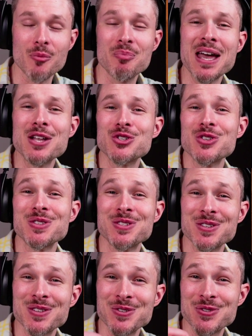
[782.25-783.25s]
a penchant
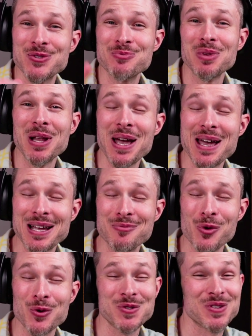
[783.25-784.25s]
to display it
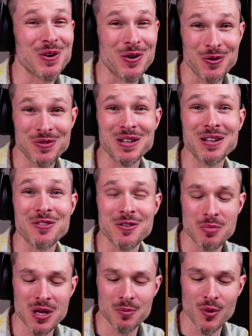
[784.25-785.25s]
more so than other
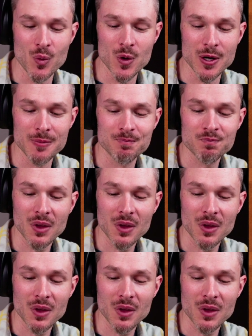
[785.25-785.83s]
people would.